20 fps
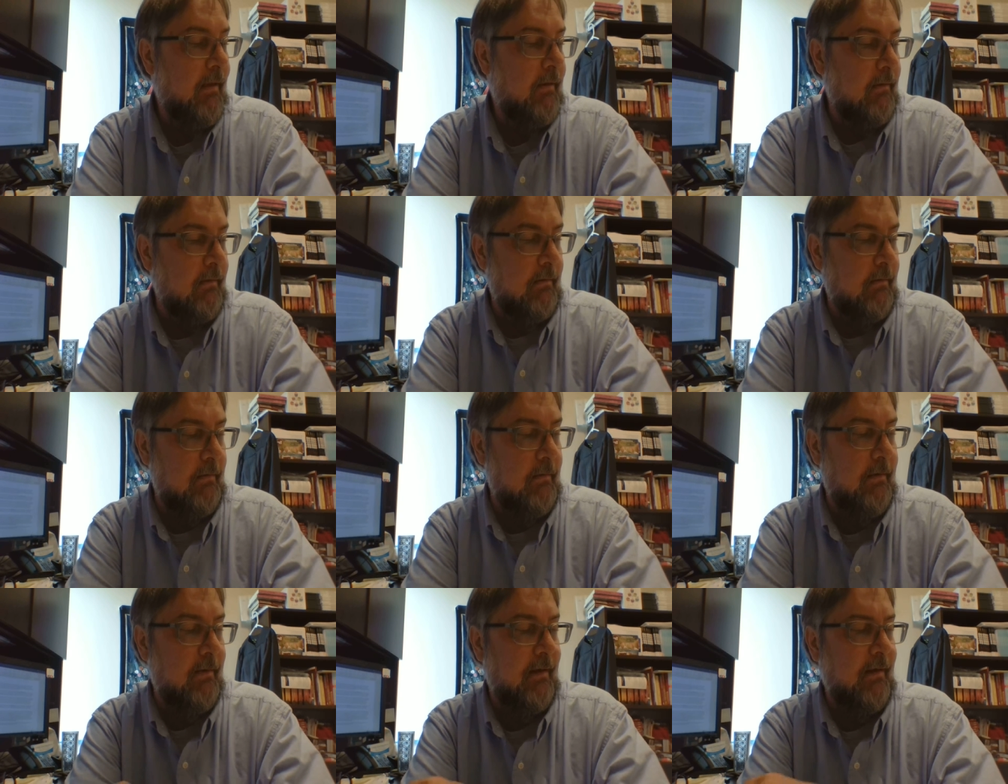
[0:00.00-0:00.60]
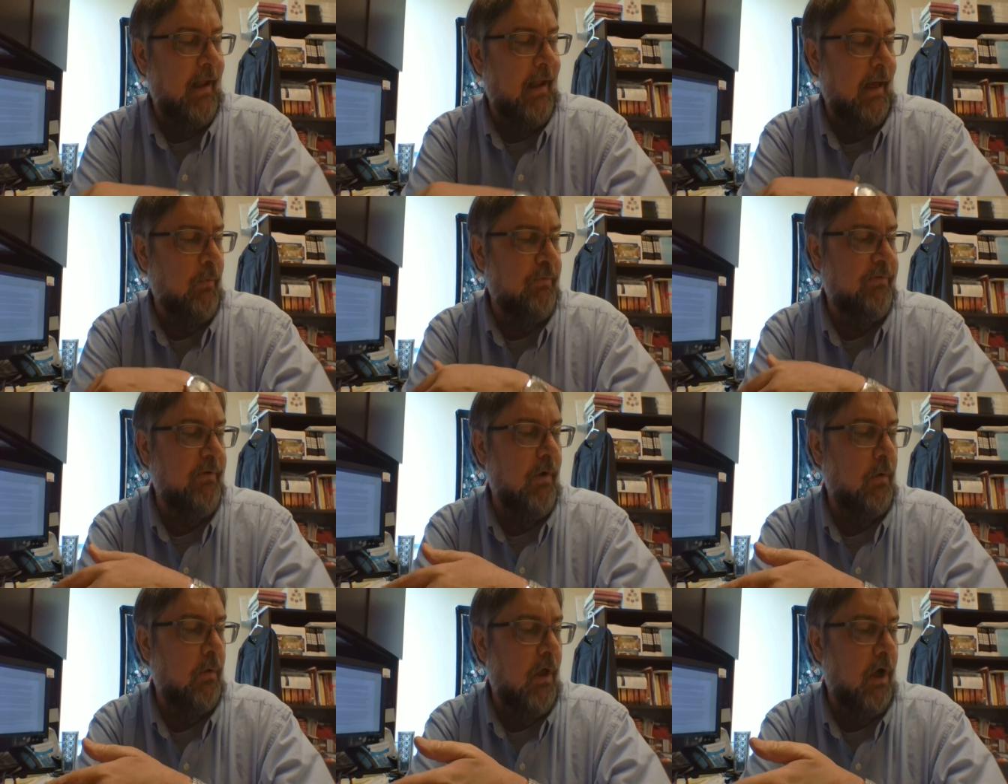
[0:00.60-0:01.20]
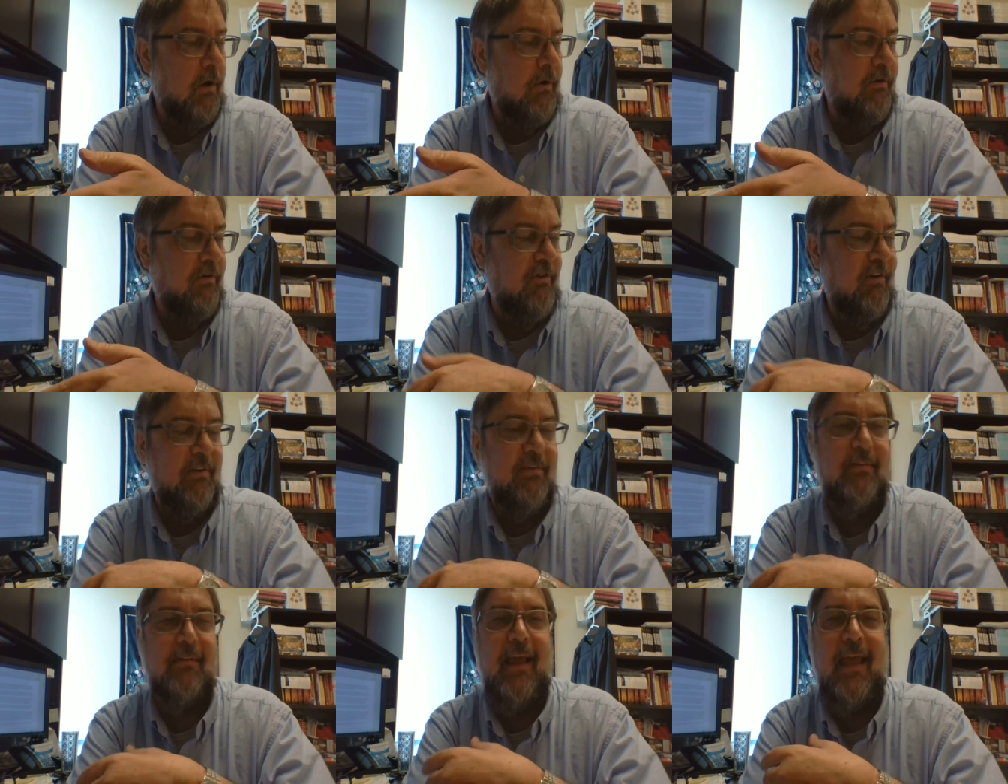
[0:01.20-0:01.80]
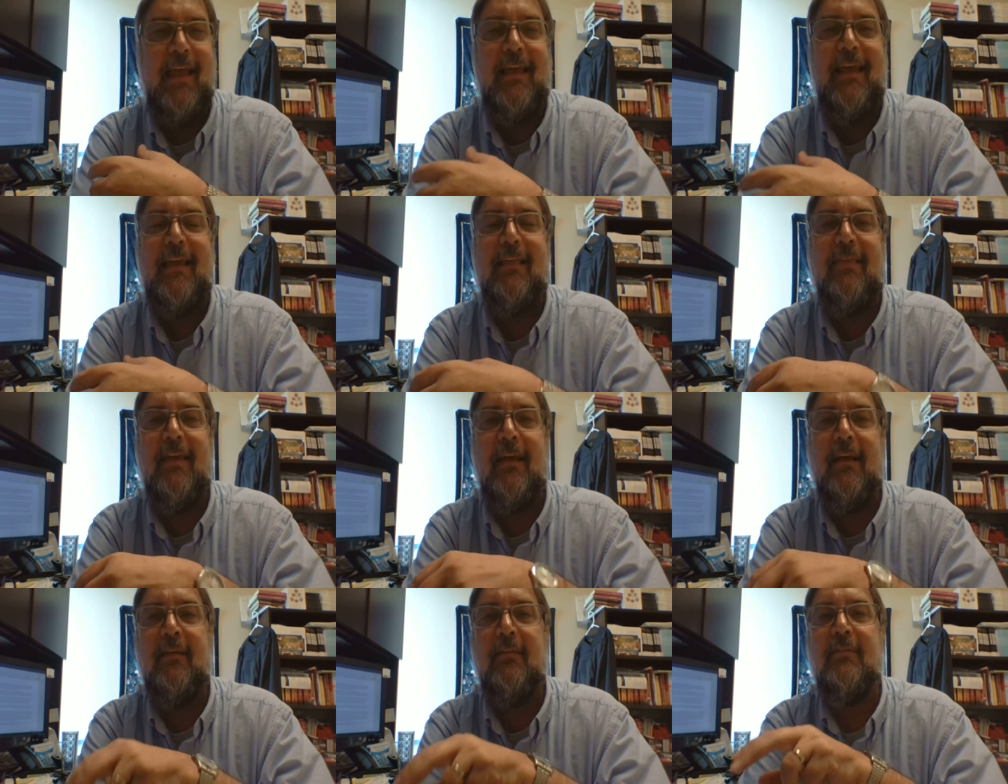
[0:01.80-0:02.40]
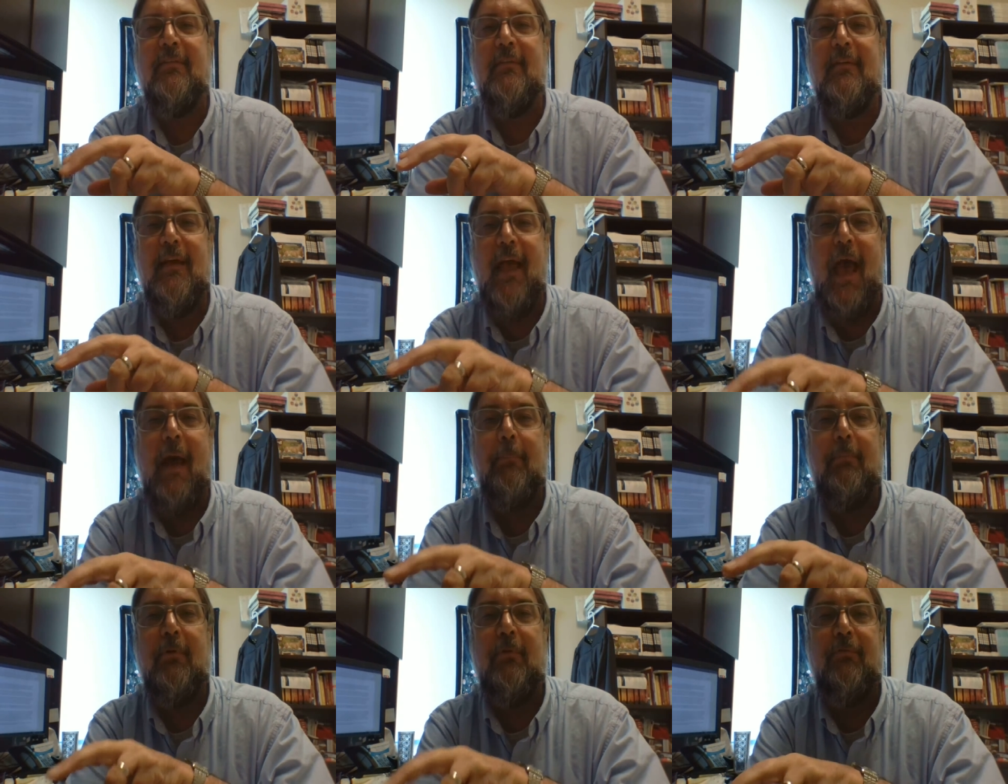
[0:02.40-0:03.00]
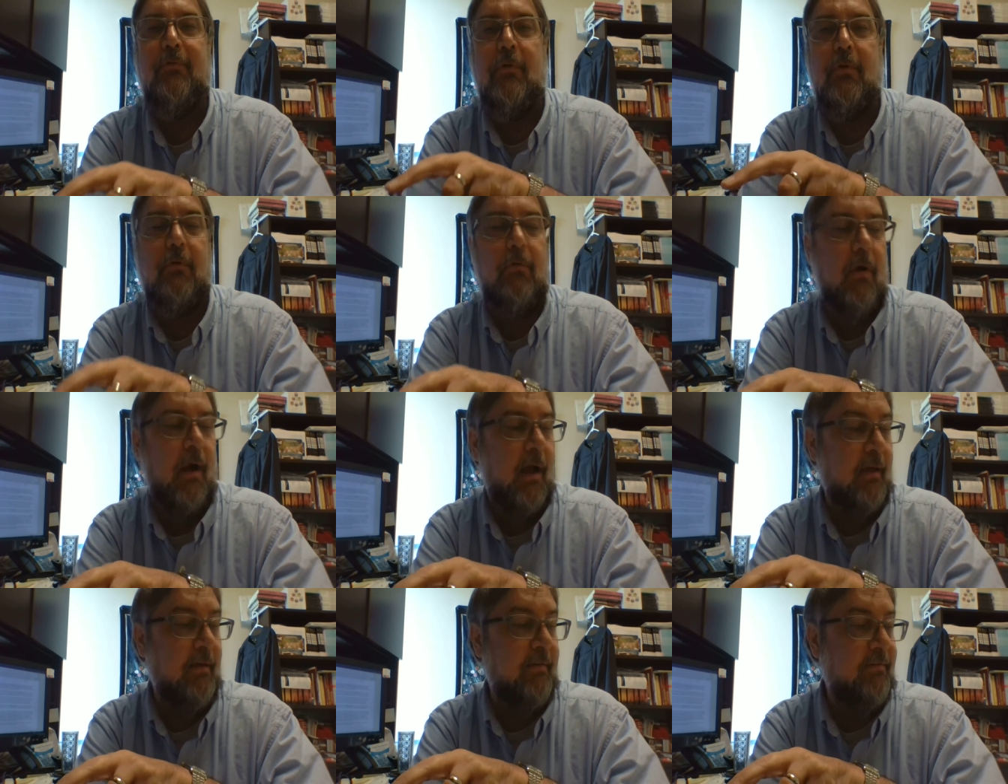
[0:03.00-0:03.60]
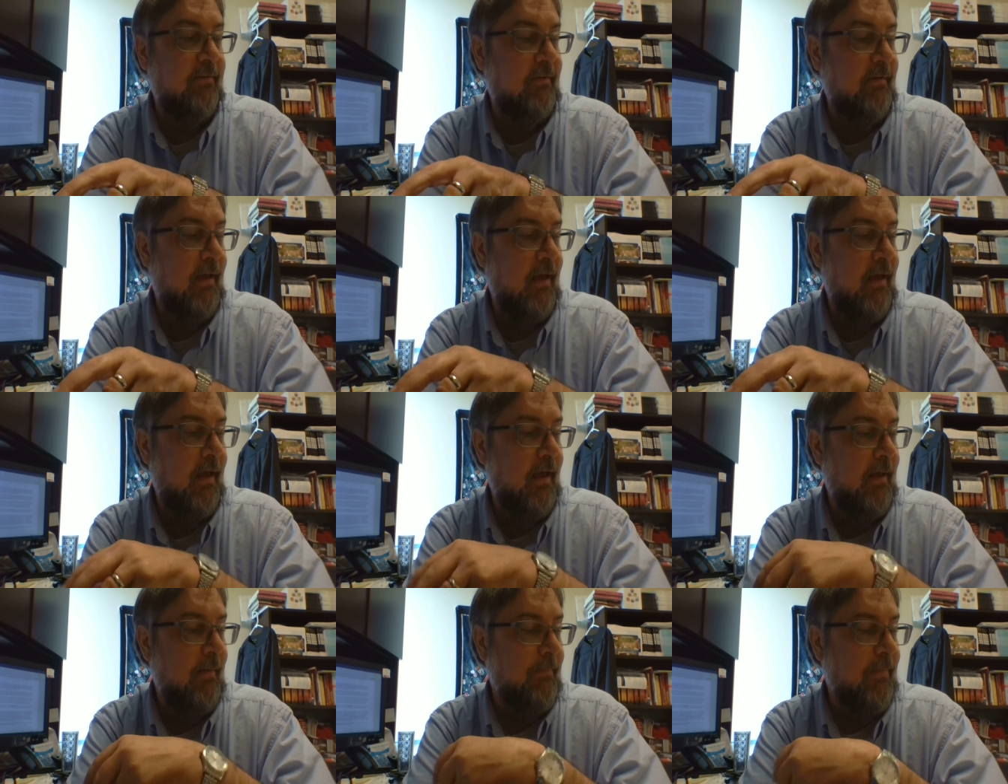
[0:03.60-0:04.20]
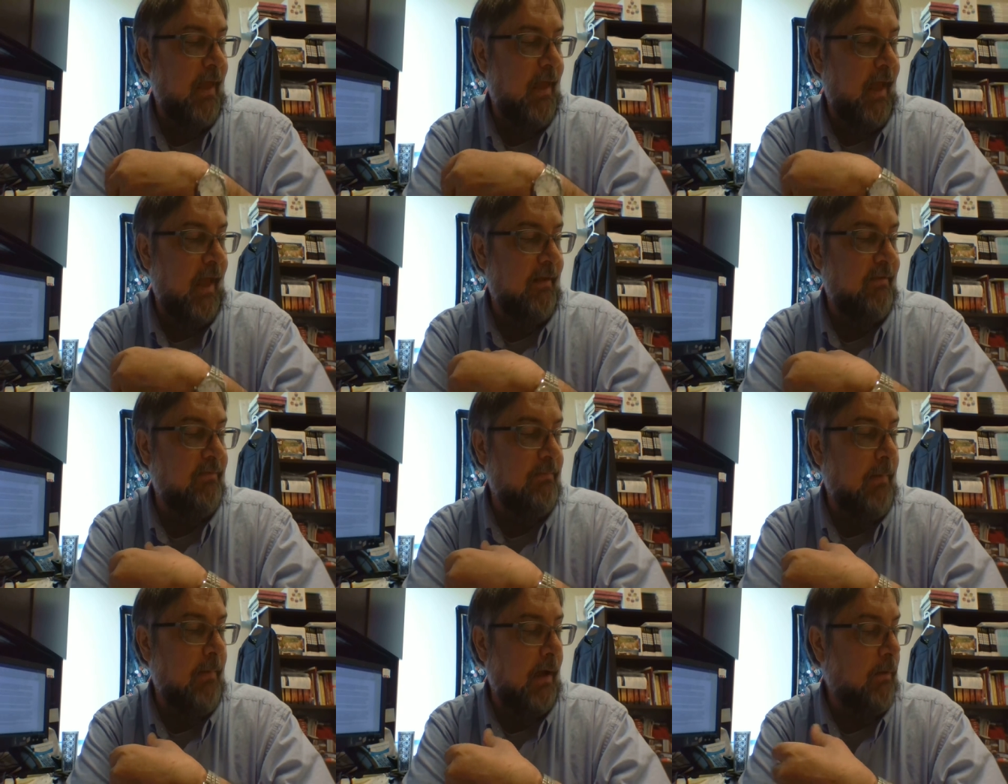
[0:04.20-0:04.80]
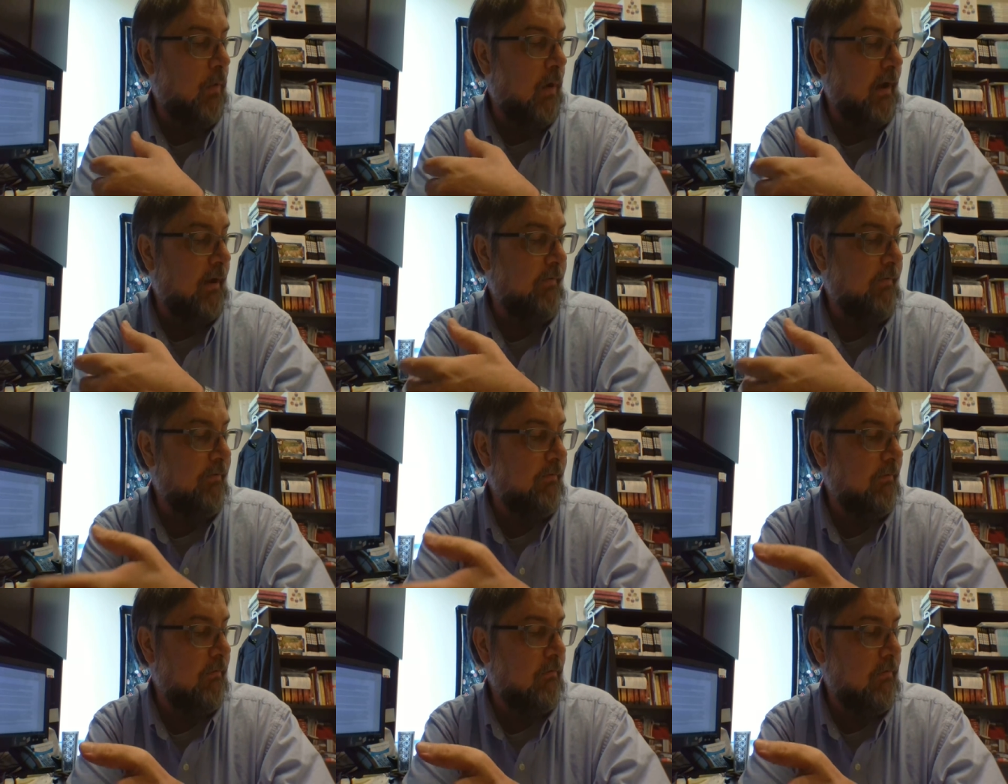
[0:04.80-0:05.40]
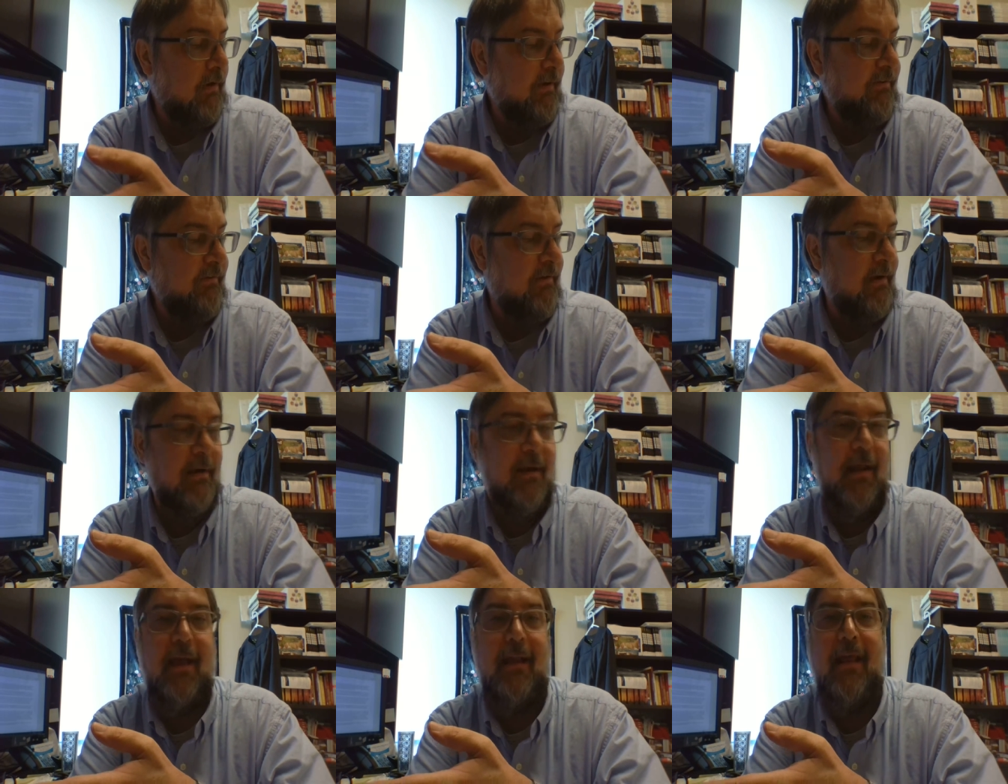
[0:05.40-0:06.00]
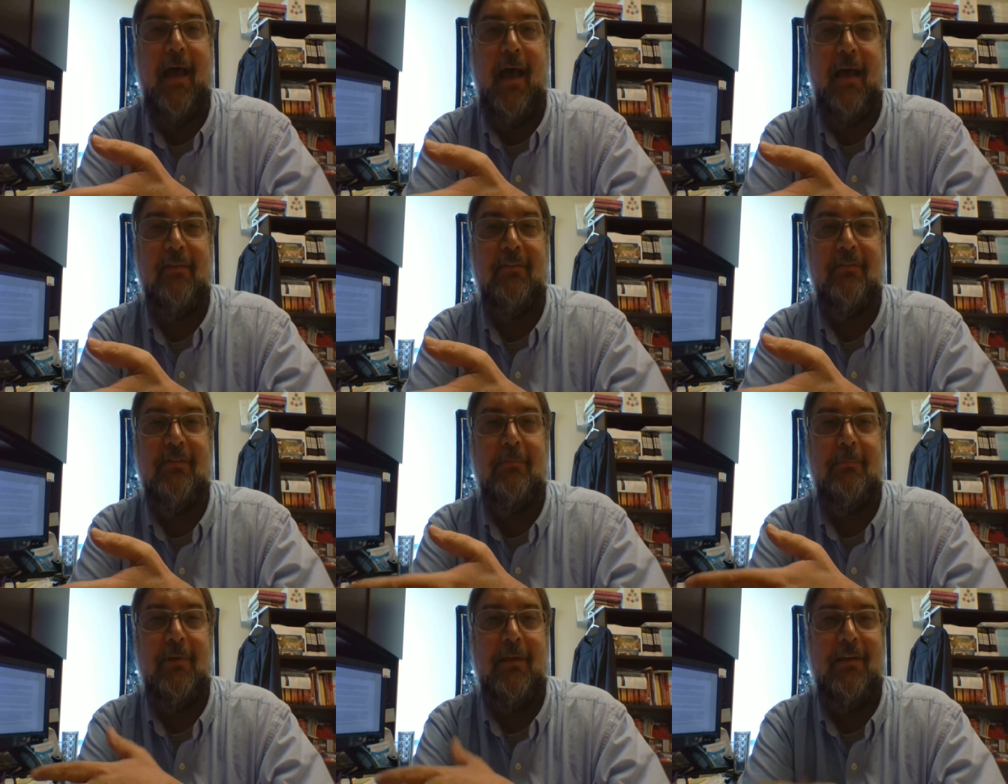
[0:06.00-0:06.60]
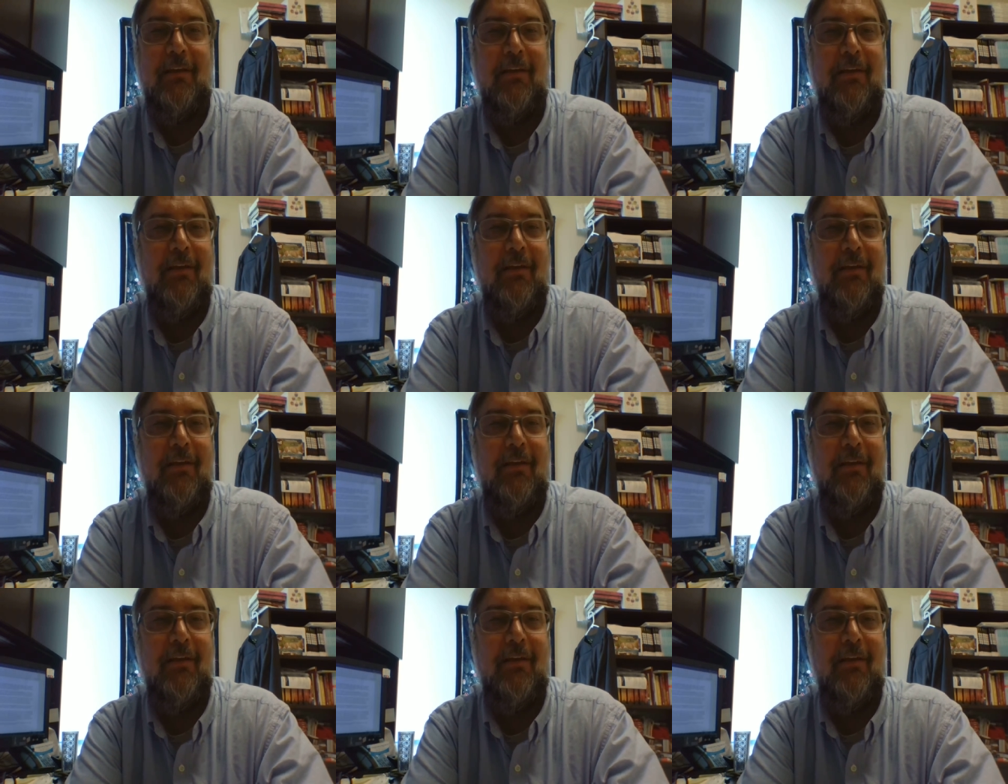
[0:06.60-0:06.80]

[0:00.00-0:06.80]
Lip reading: And I was no longer just taking things captive to Christ, as my wife Kristen had asked me